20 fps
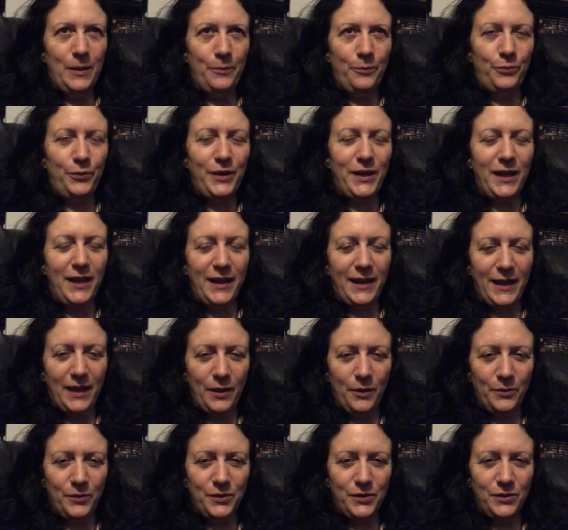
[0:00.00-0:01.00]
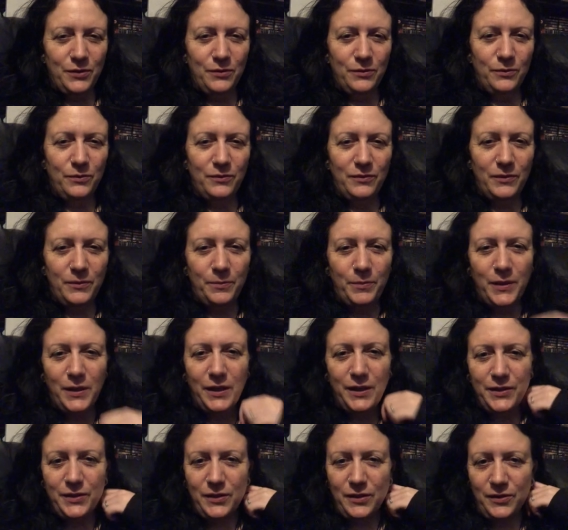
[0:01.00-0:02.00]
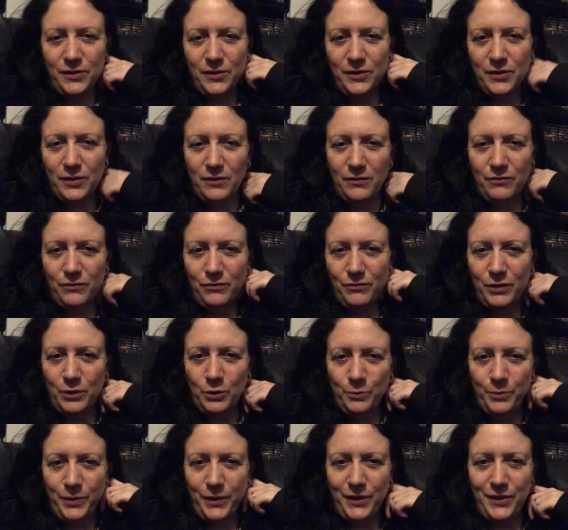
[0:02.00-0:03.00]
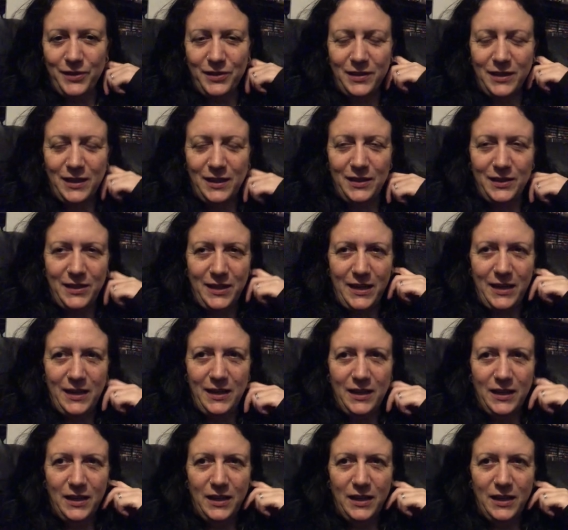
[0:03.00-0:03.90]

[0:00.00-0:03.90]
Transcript: bringing out the person's real personality